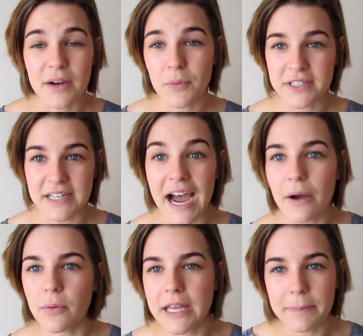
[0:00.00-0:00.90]
Which
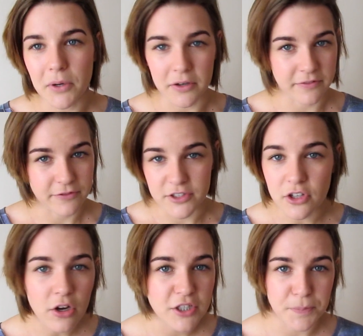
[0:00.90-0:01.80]
I will keep it on for as
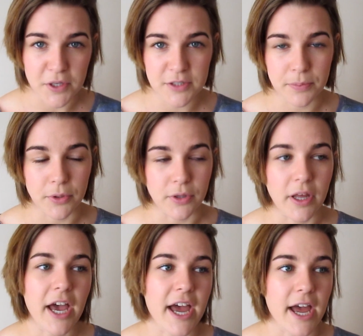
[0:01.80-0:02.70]
long as
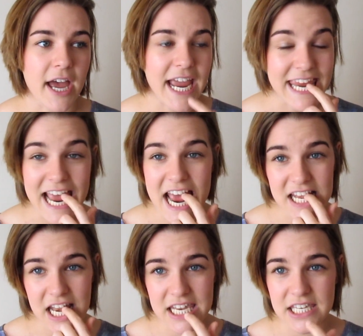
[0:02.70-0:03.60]
possible. Yeah,
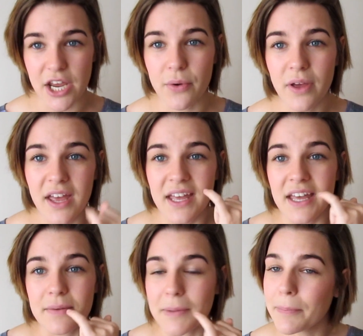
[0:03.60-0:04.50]
so
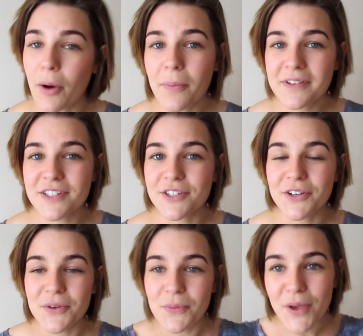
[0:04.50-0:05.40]
my bottom ones are
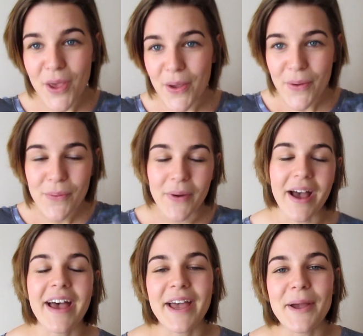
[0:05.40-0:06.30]
done,
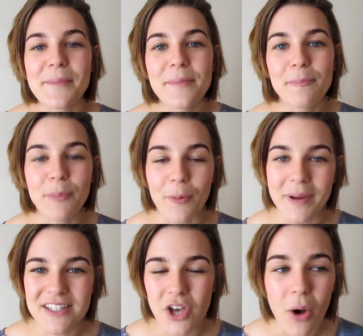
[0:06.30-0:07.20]
woohoo! But
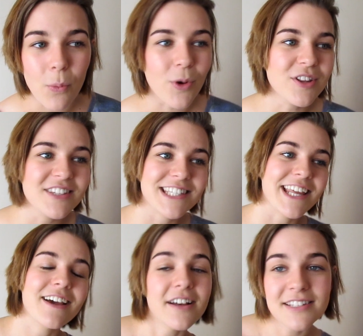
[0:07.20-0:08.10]
my top ones,
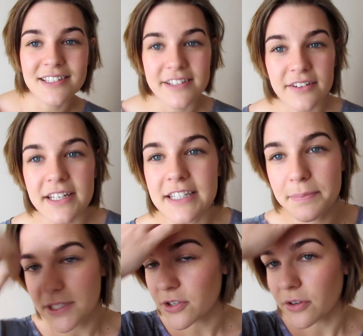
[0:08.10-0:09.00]
they are still need to be